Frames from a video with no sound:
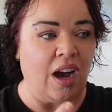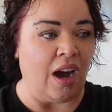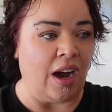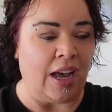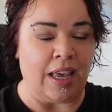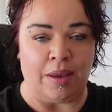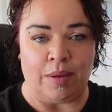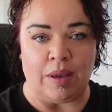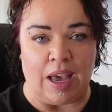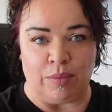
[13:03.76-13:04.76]

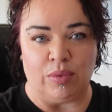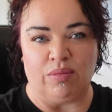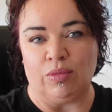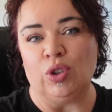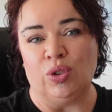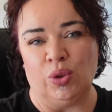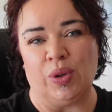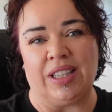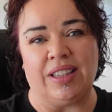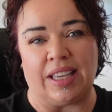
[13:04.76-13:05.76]
I am
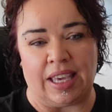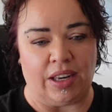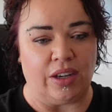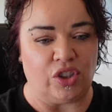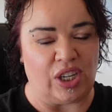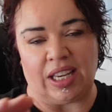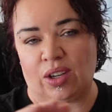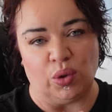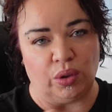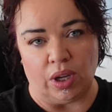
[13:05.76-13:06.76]
doing the
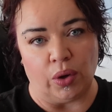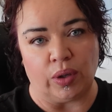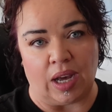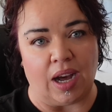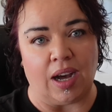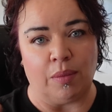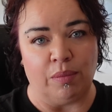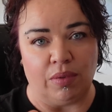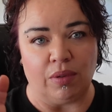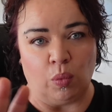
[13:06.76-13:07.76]
ketogenic or low
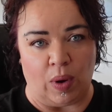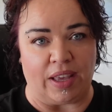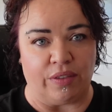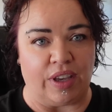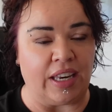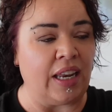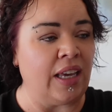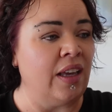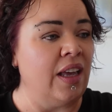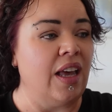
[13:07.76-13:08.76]
carb way of
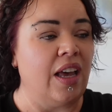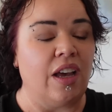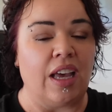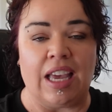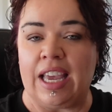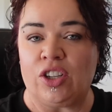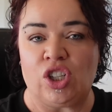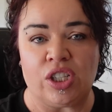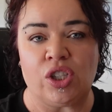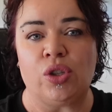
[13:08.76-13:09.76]
eating. It
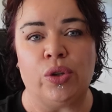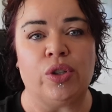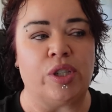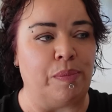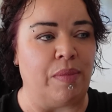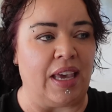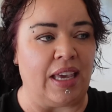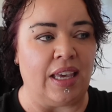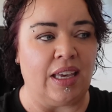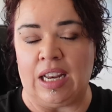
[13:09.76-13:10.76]
just suits
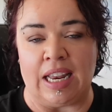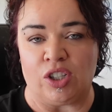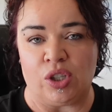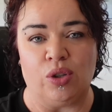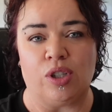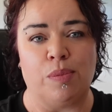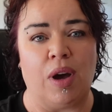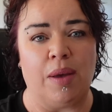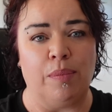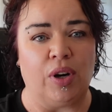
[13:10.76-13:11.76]
me and suits
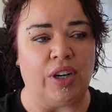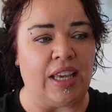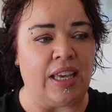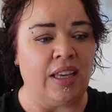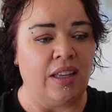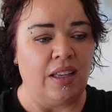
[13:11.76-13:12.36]
my body